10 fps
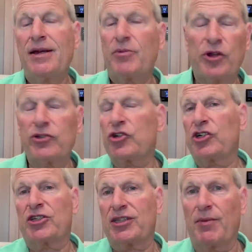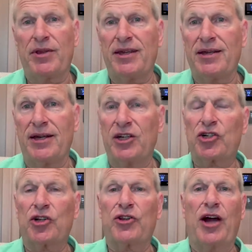But those are just some of the
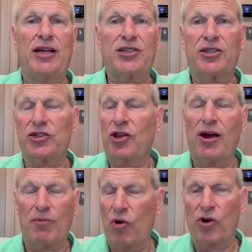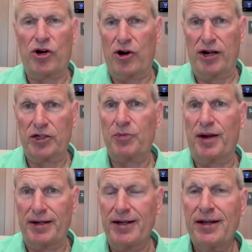initial thoughts. There's a lot more, of course, but